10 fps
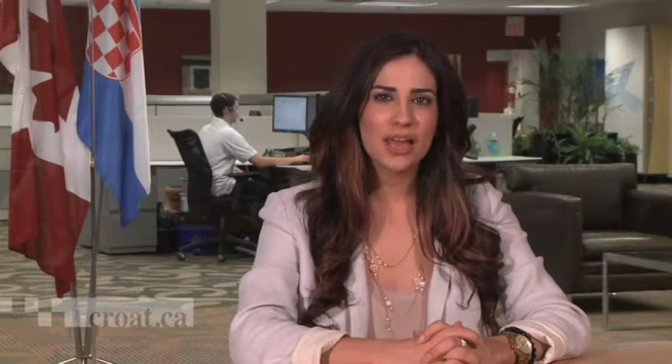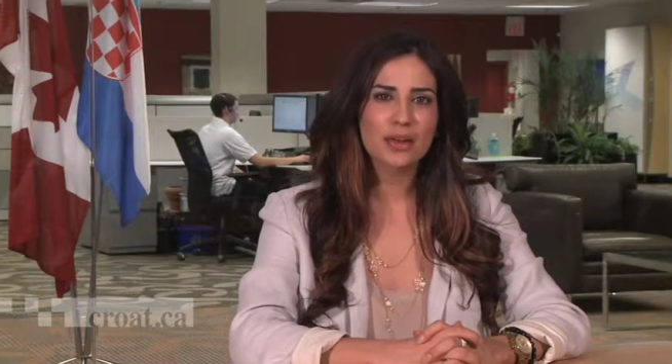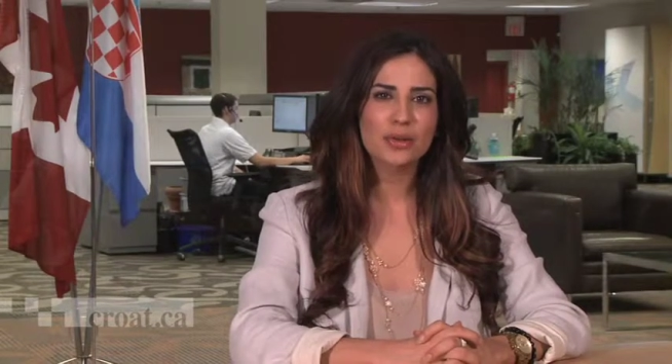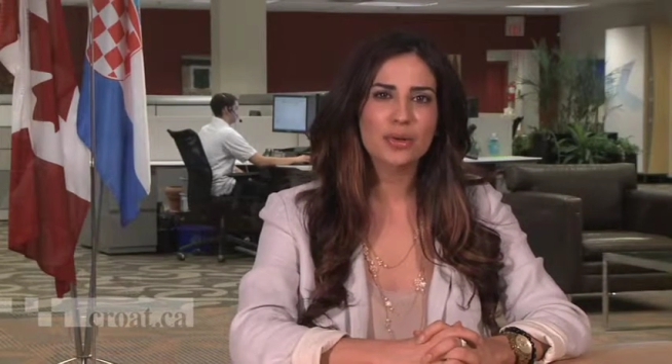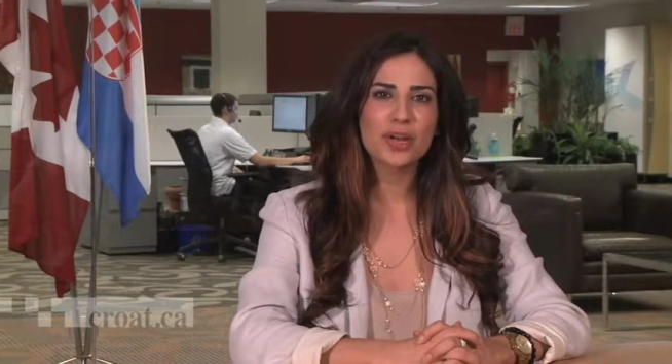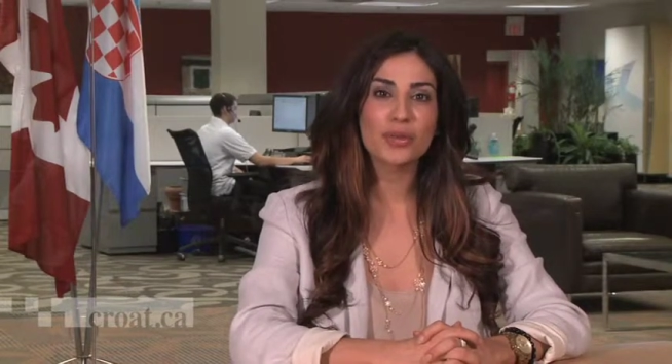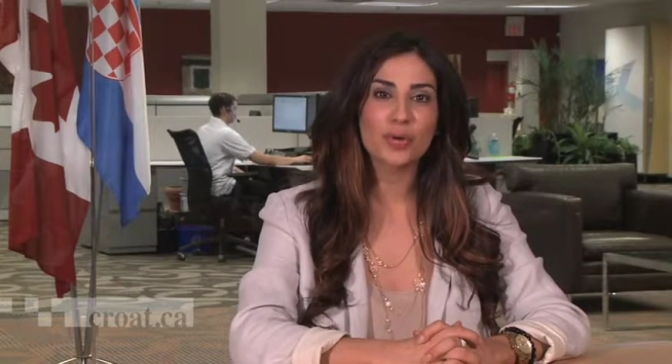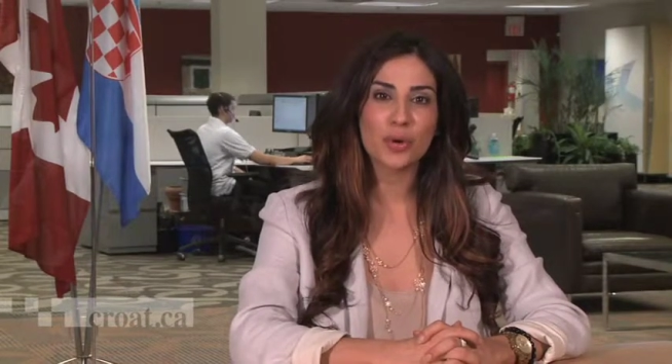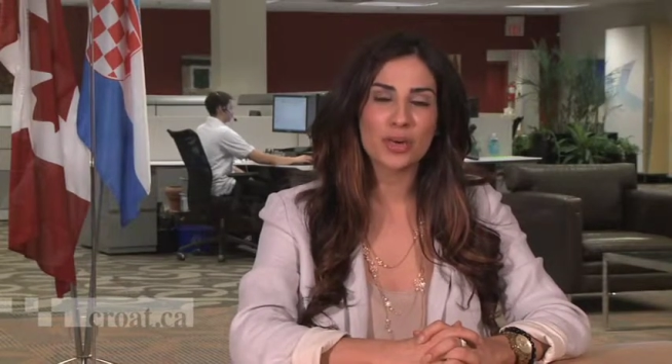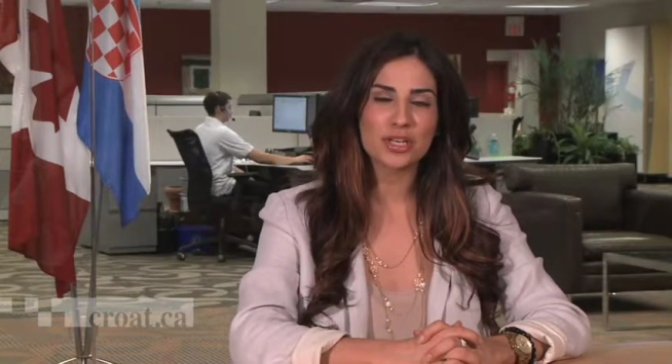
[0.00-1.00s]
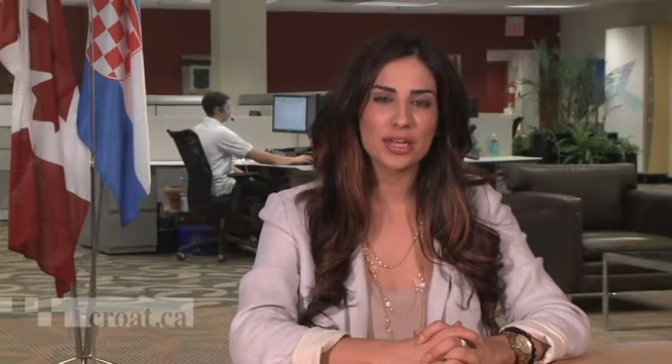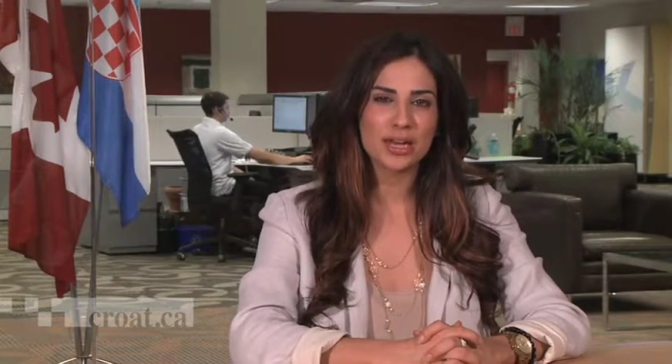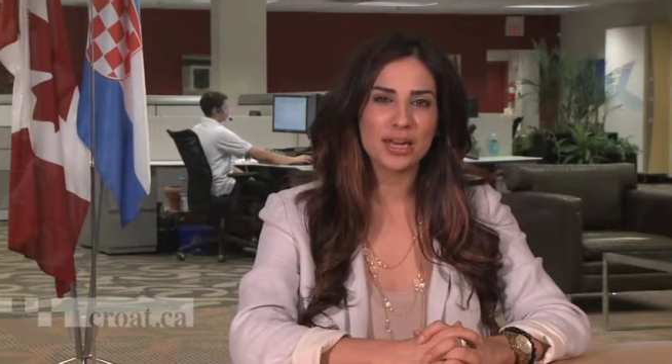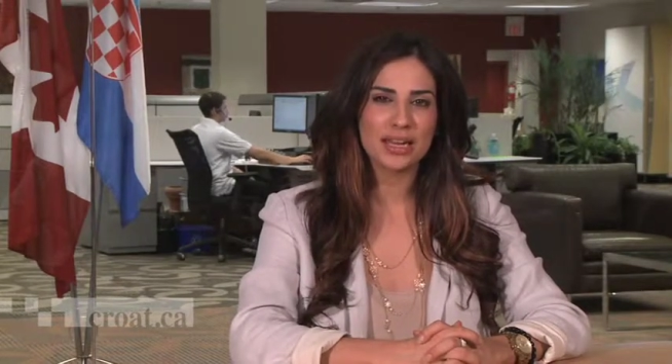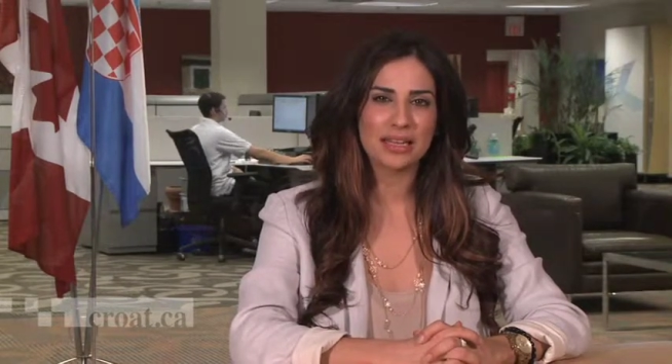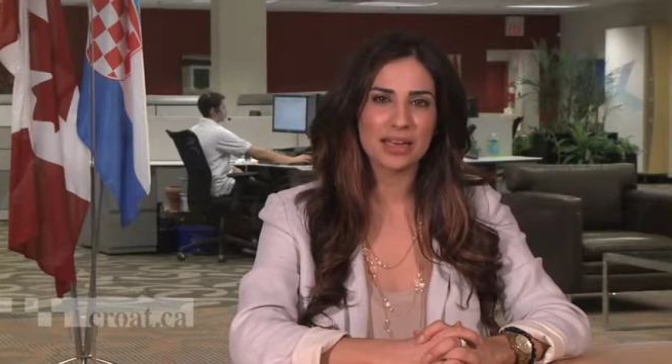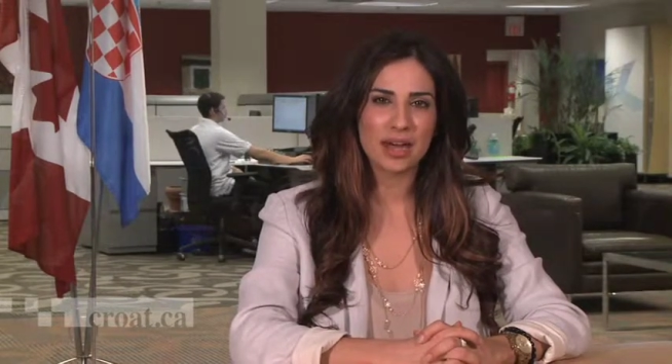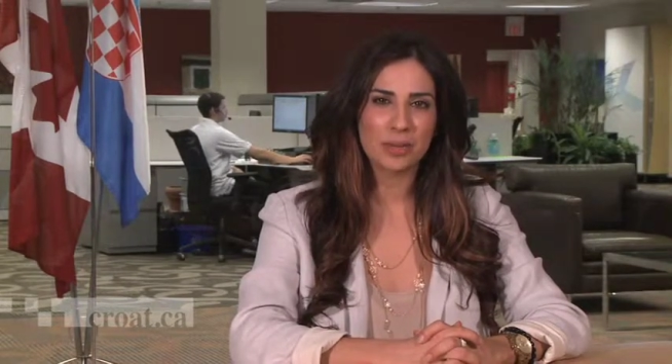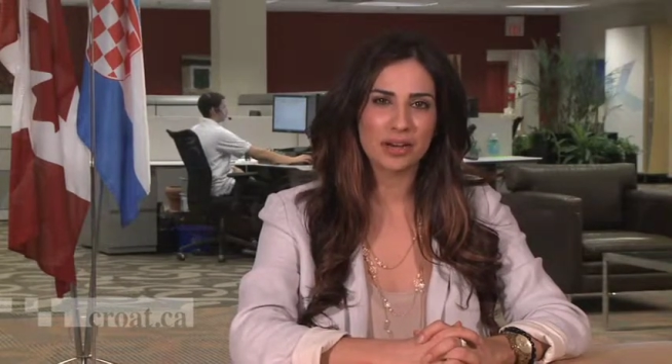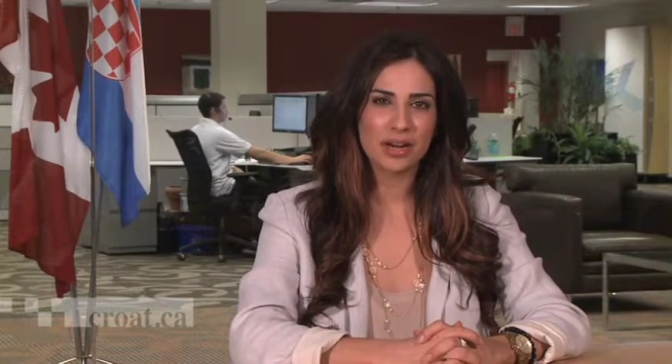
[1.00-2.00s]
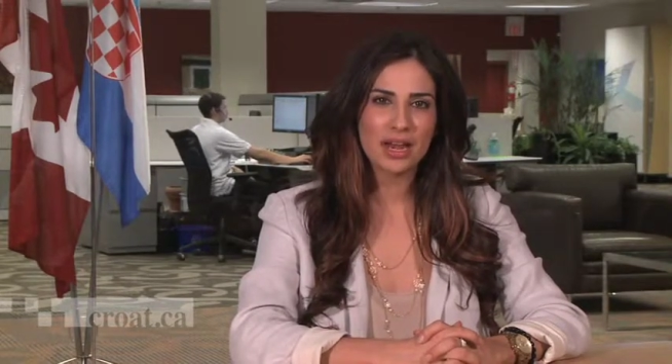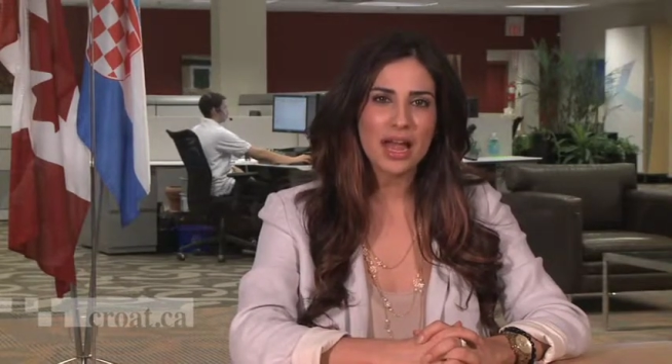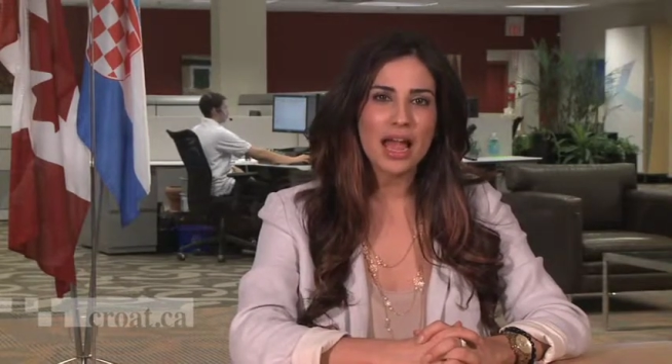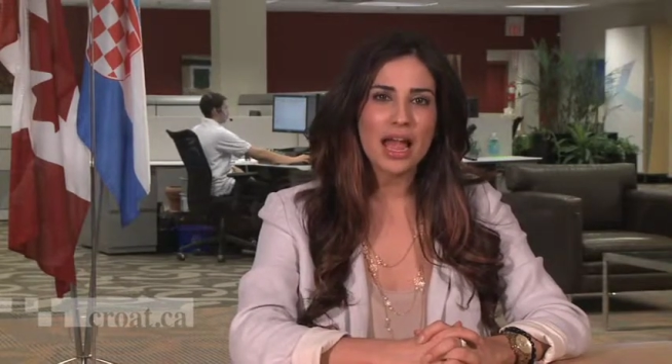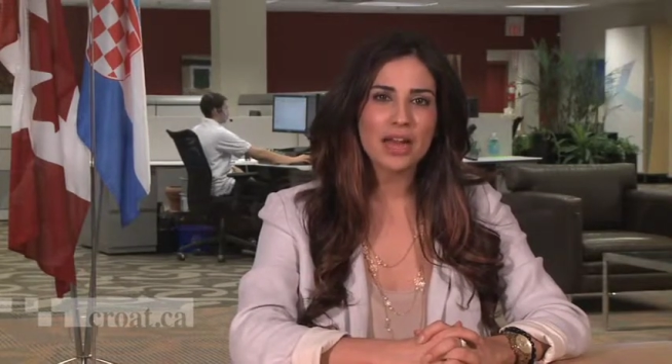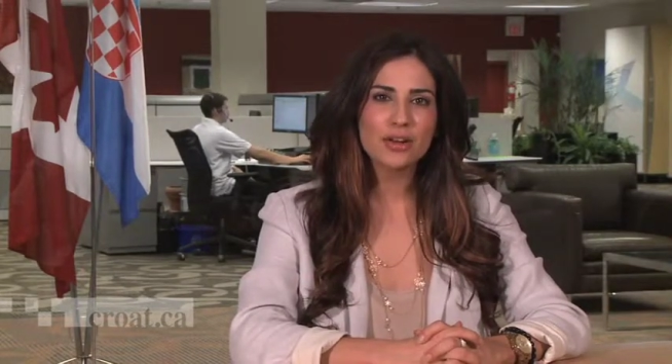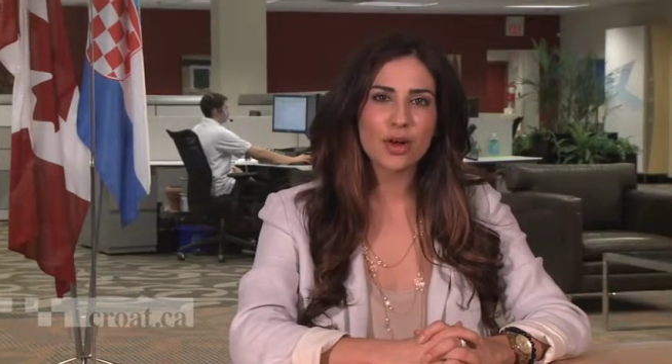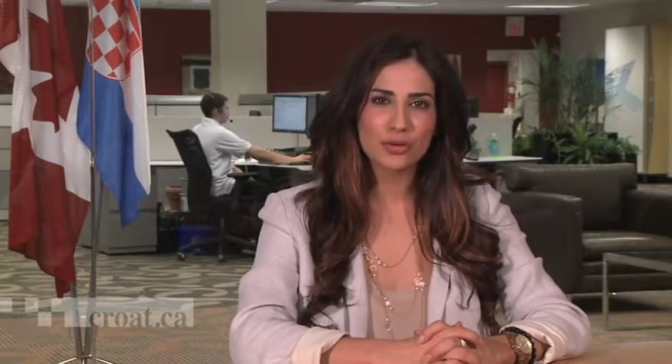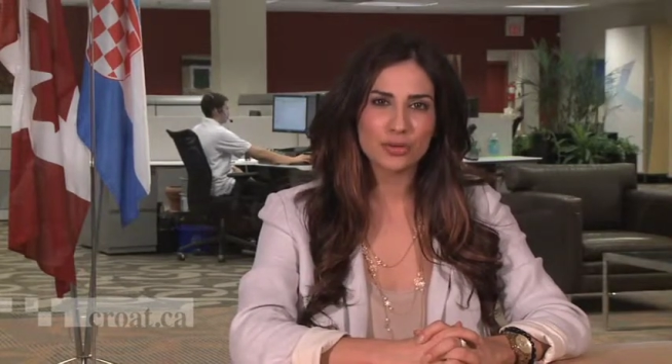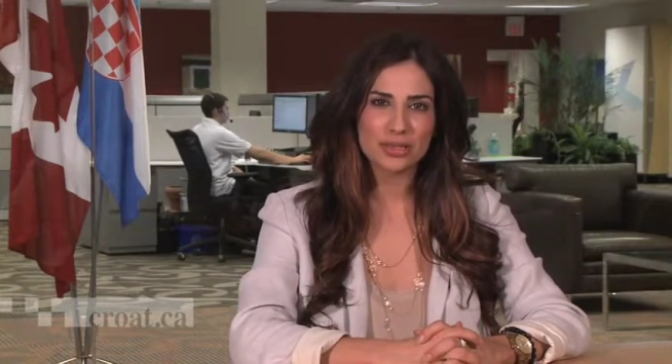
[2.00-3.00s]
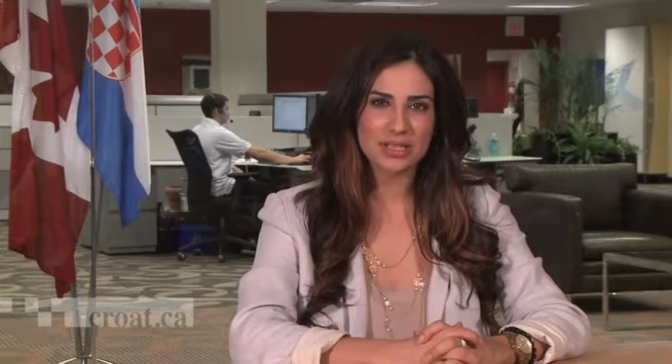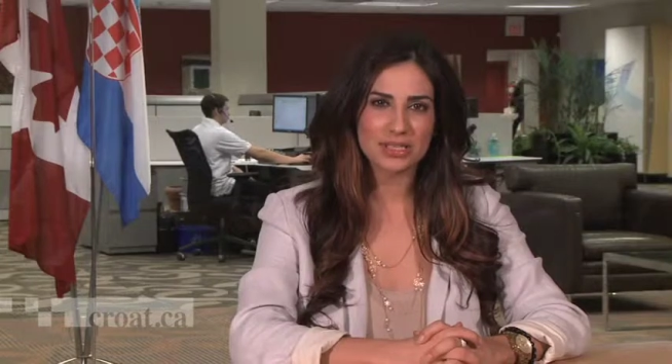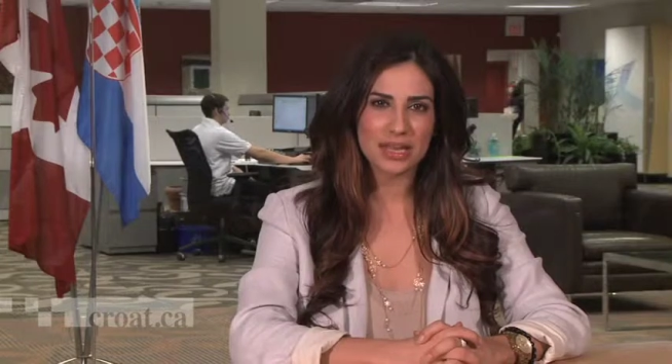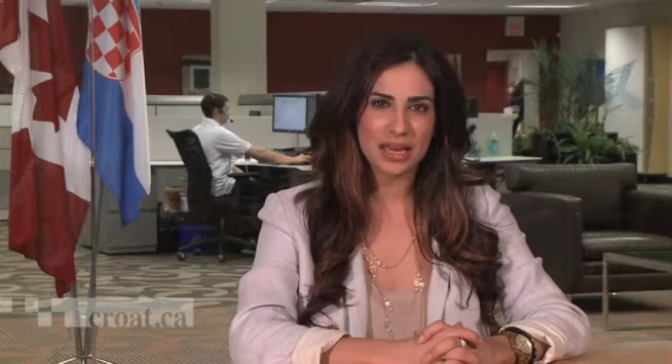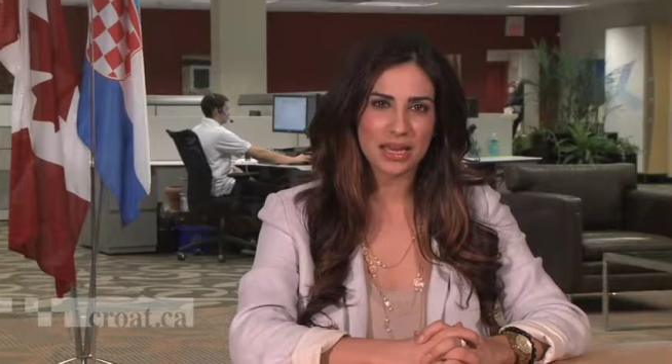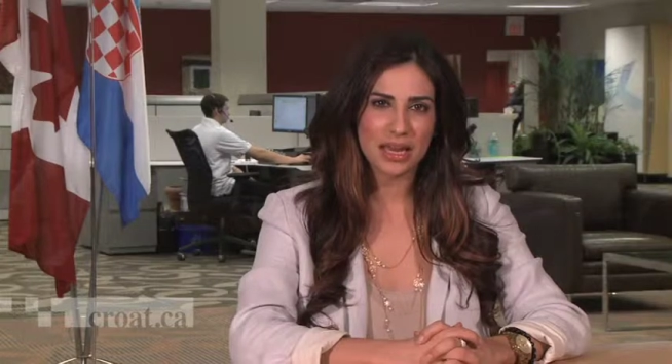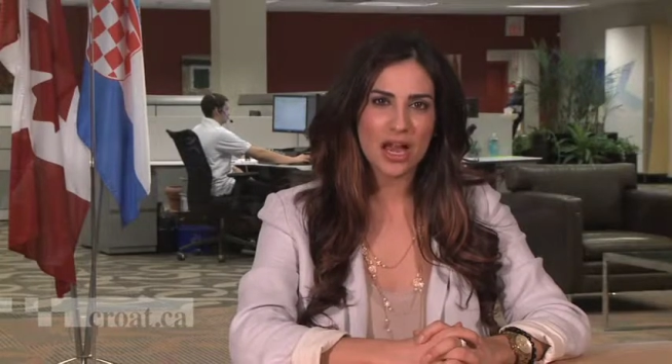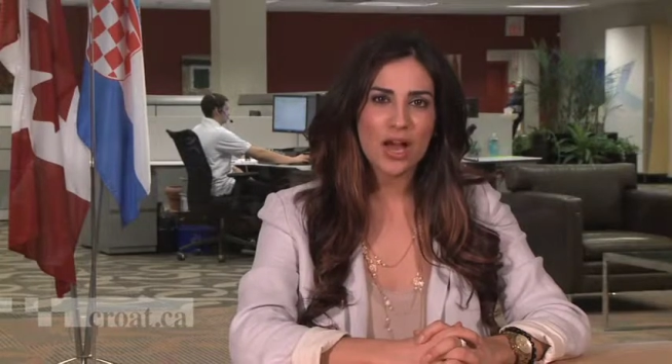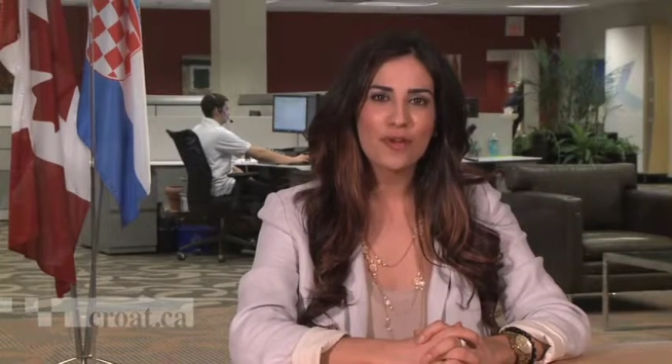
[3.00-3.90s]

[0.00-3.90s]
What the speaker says: including the Croatian-Canadian Library and Cultural Society,